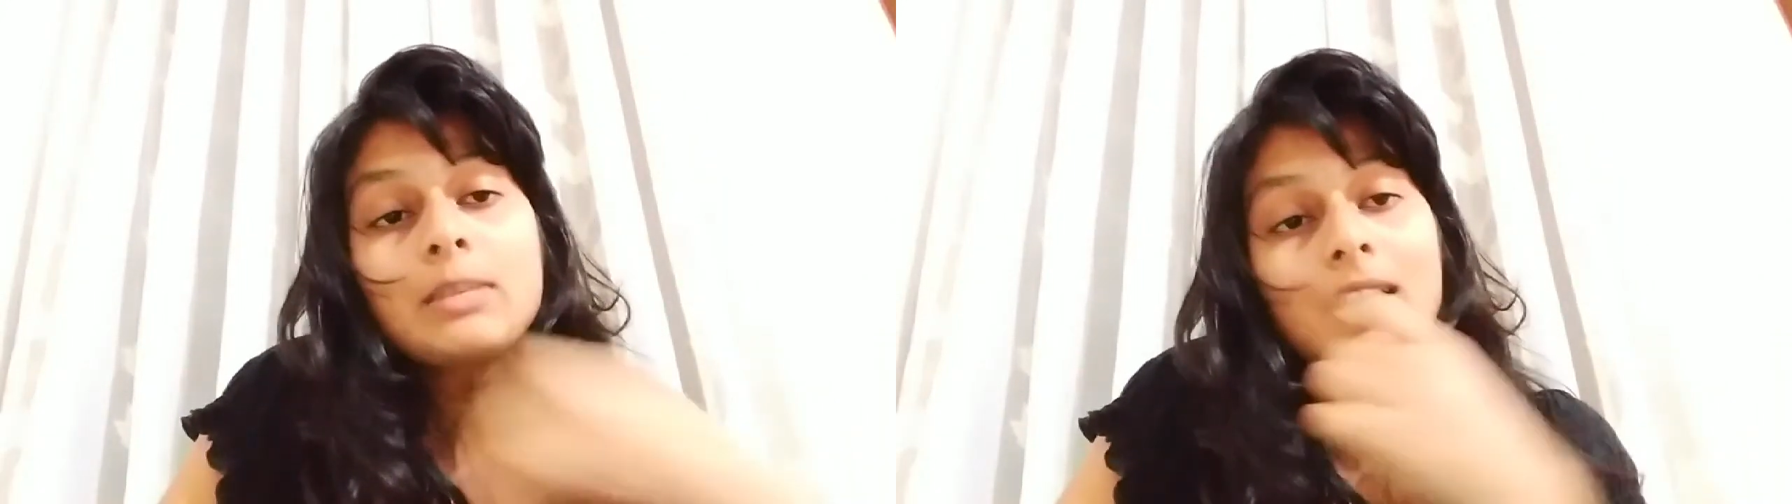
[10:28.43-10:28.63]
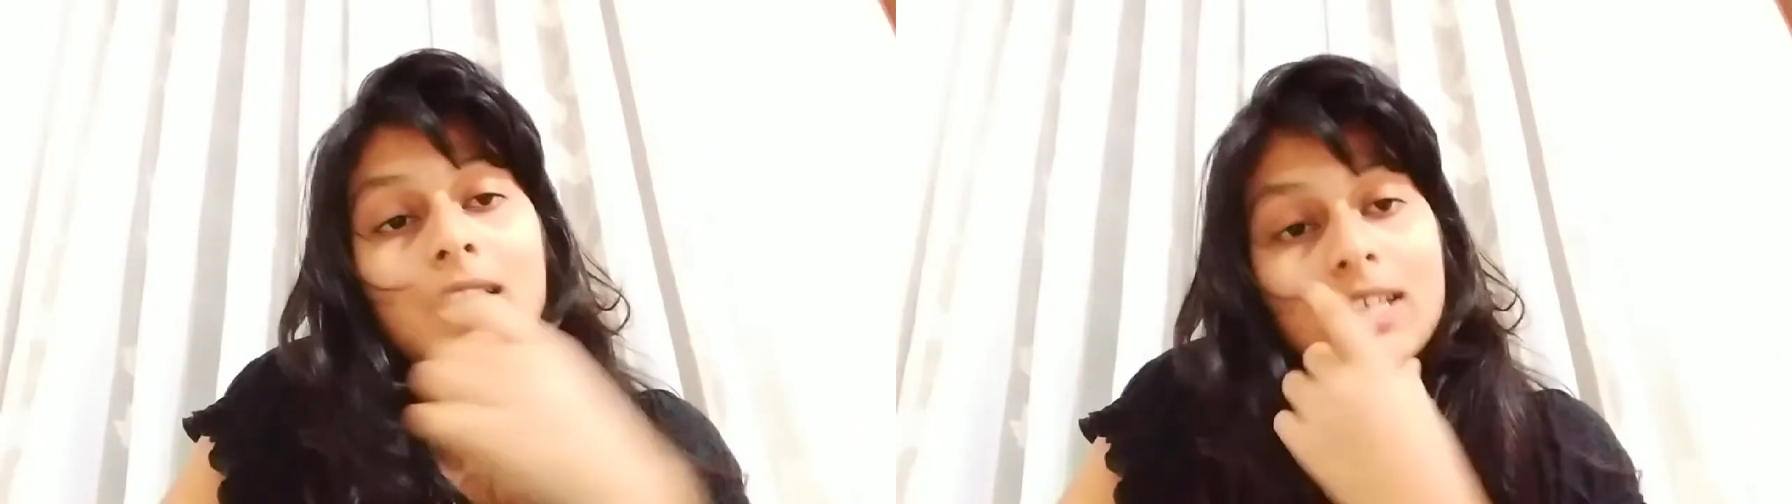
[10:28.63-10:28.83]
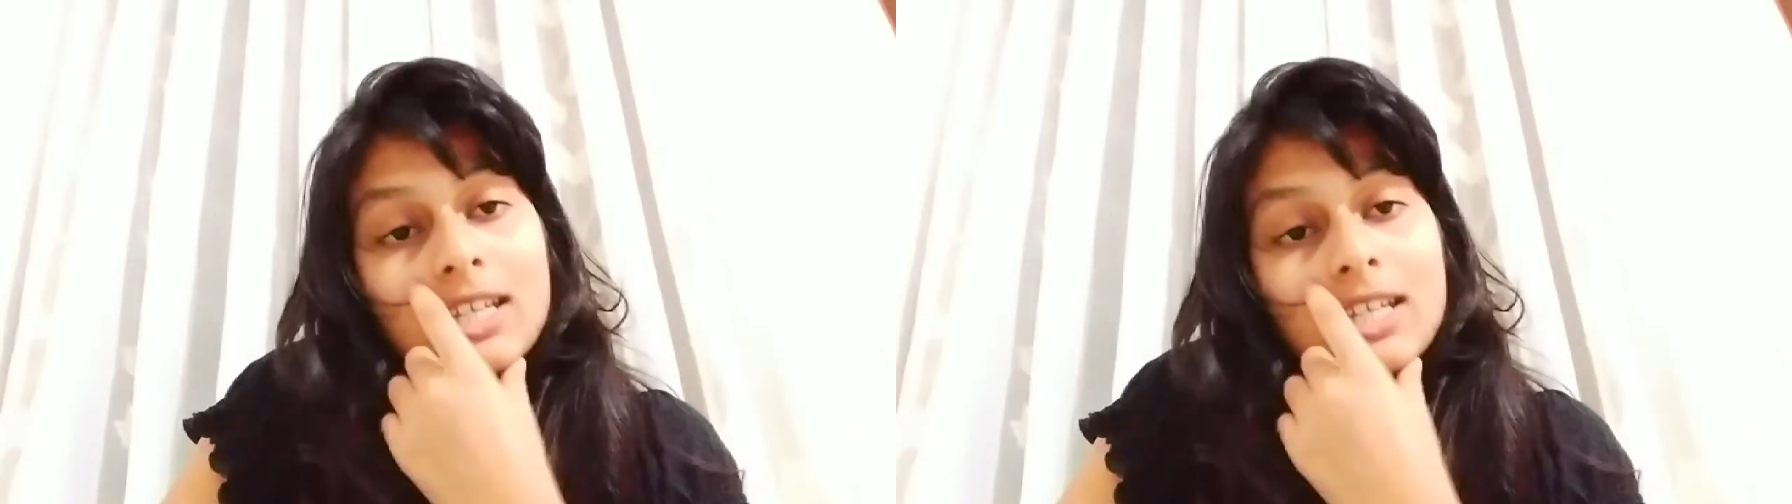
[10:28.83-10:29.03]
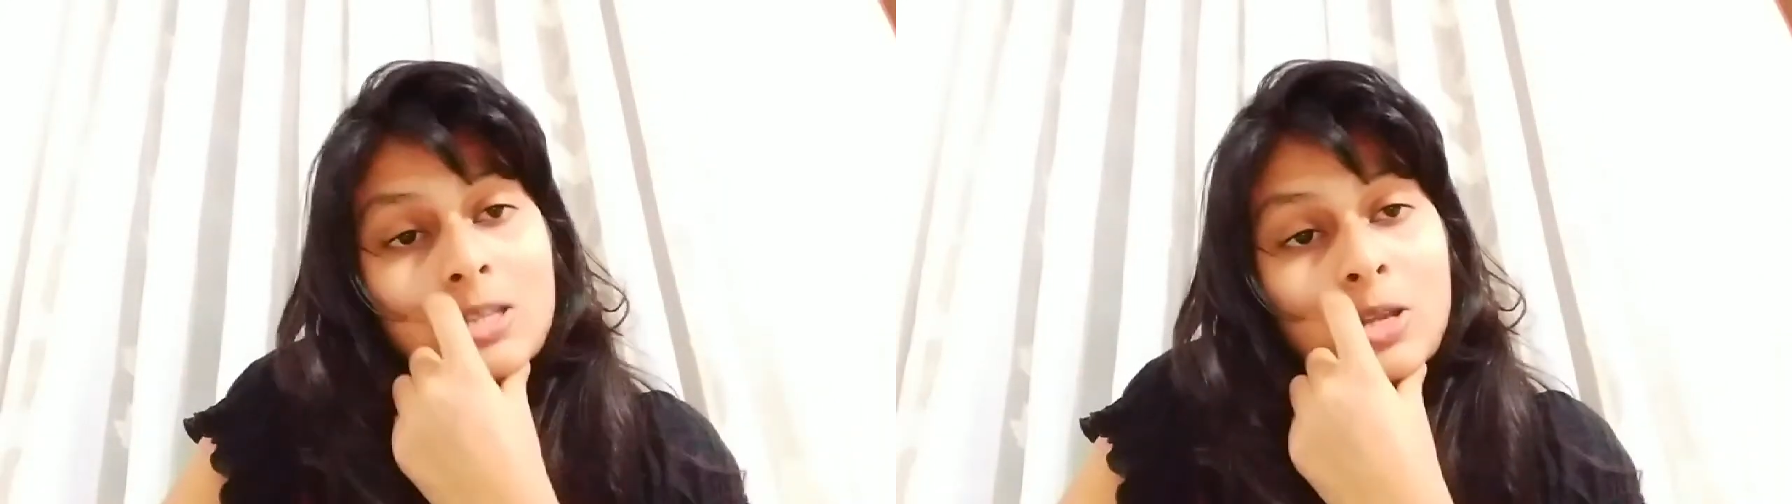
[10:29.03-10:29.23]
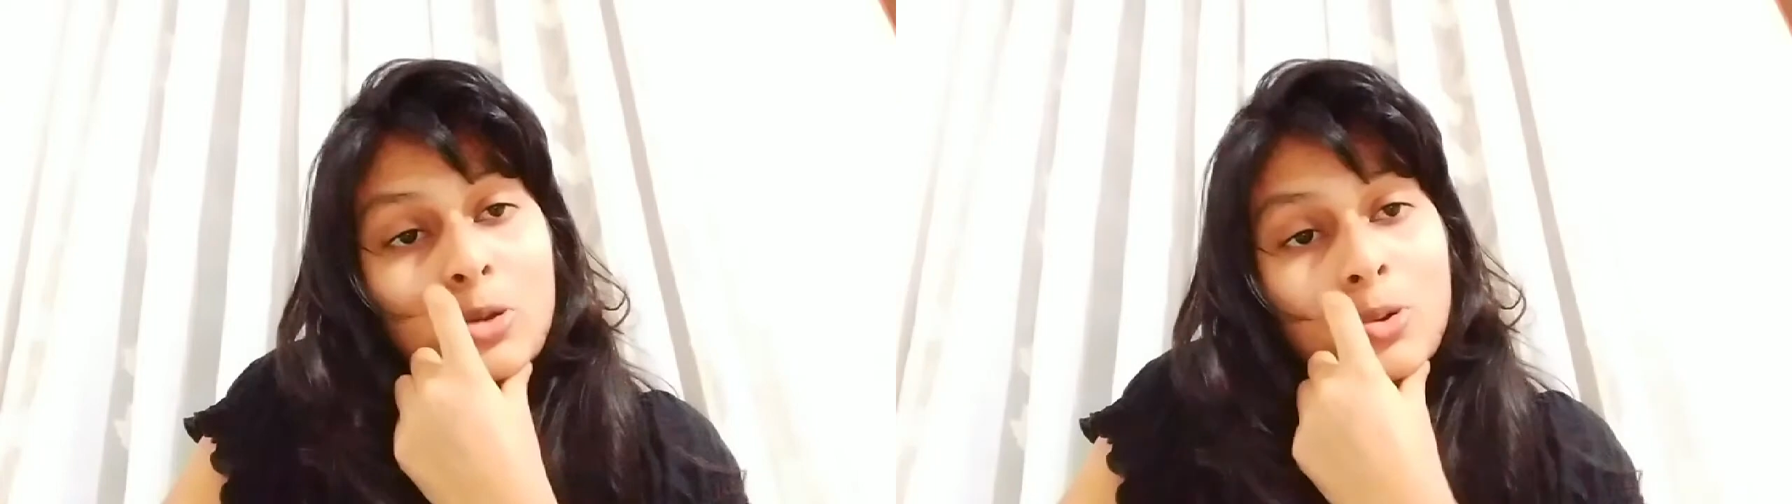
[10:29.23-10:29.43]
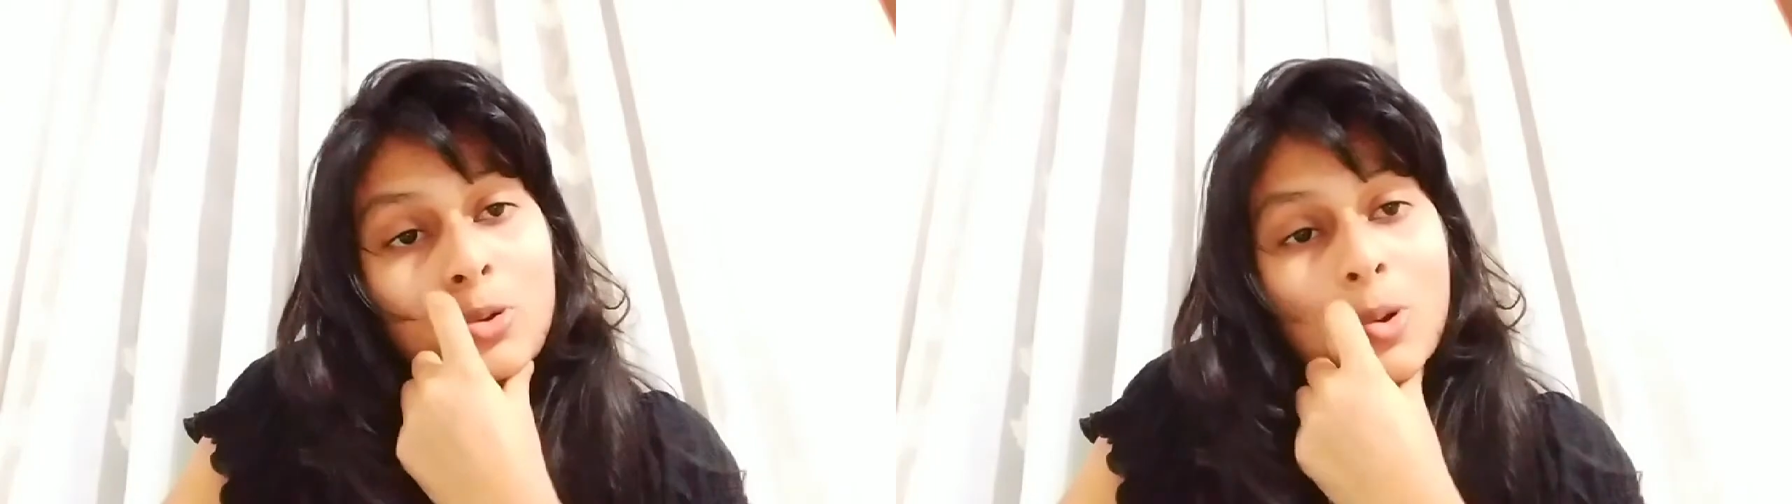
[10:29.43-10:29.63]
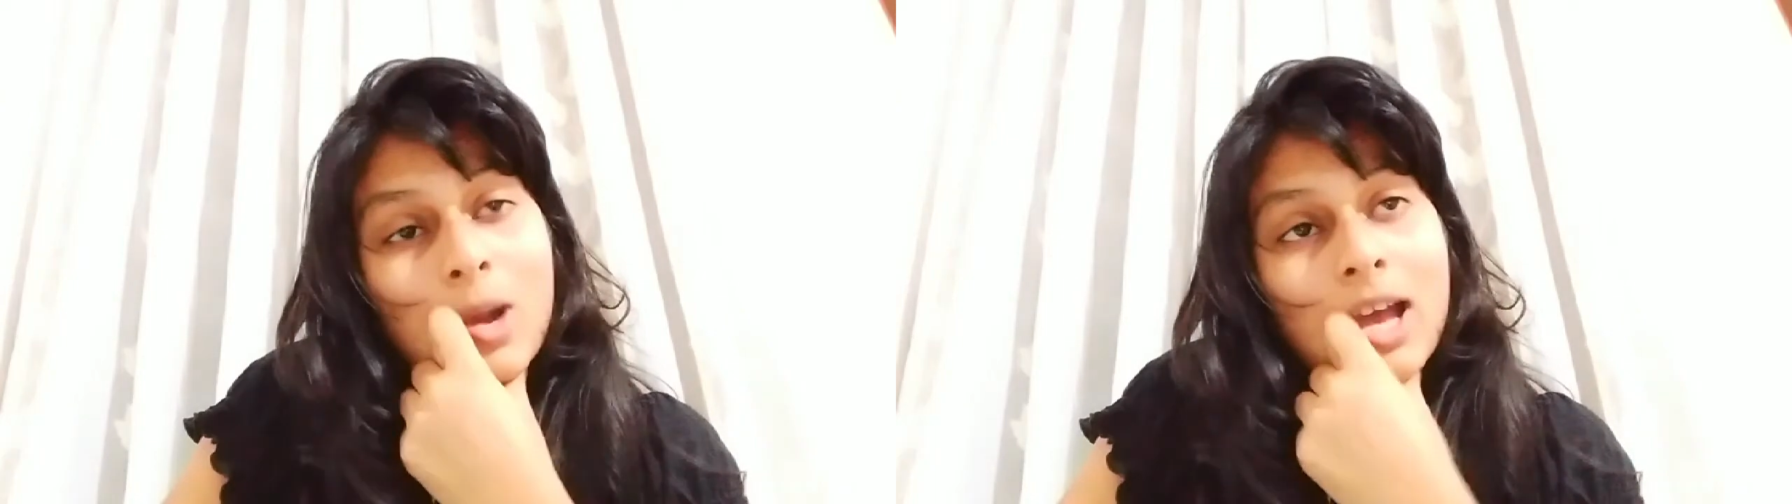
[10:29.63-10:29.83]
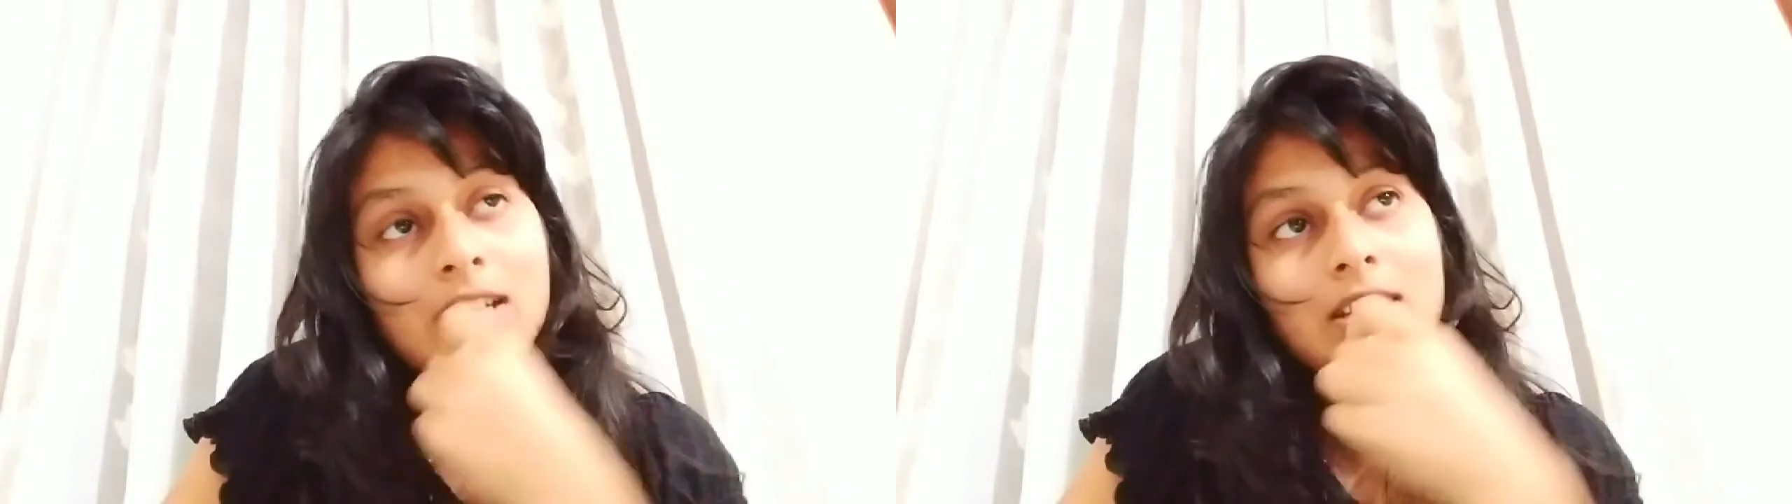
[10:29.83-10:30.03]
simultaneously or at